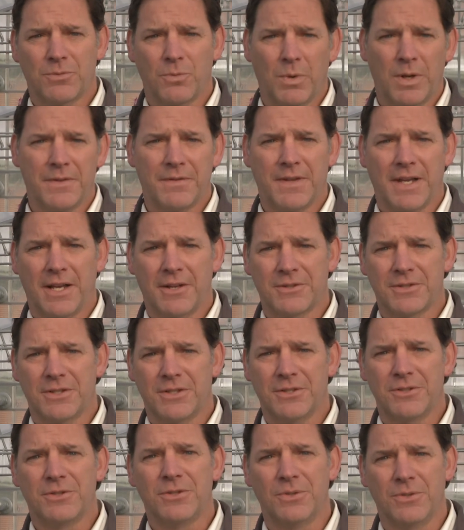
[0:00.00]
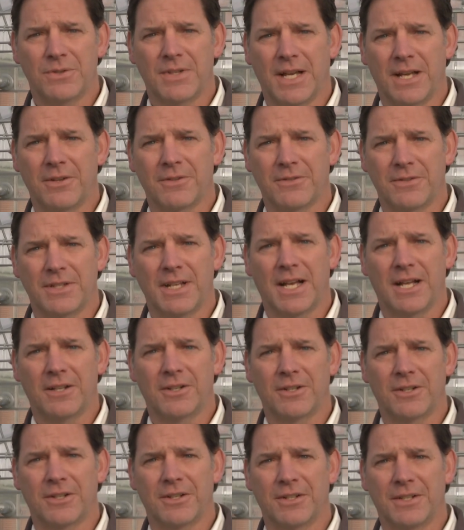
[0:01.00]
$1,000 and
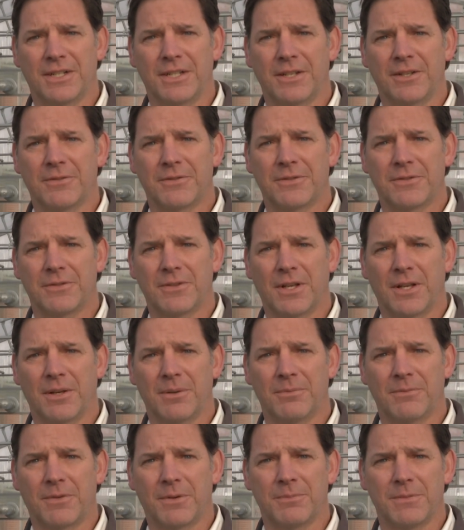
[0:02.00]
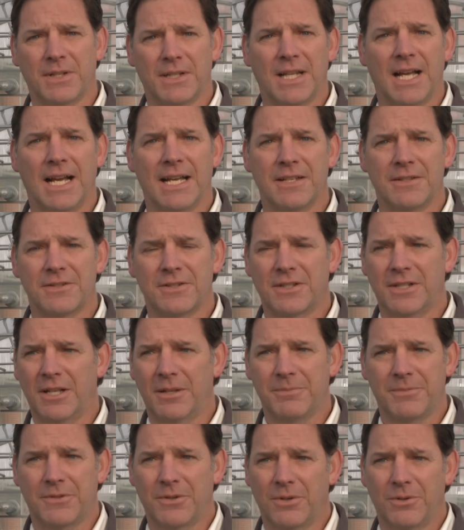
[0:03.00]
$2,000 gifts from the Lions
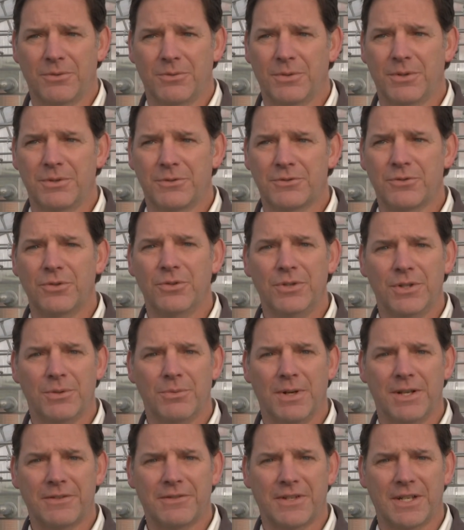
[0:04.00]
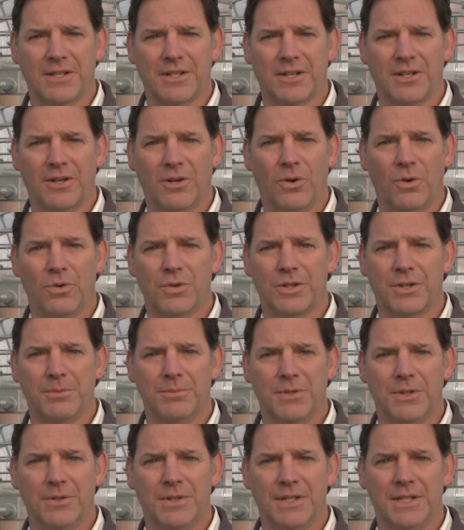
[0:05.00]
Club. So it truly was like a whole
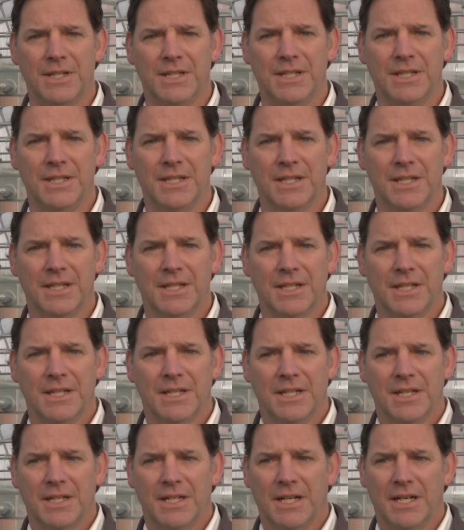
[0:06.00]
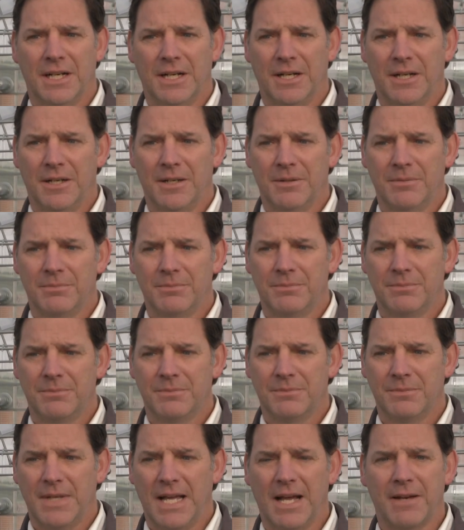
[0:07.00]
community
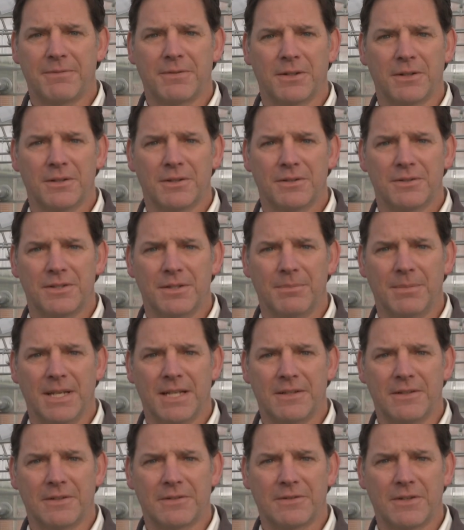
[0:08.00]
effort to make this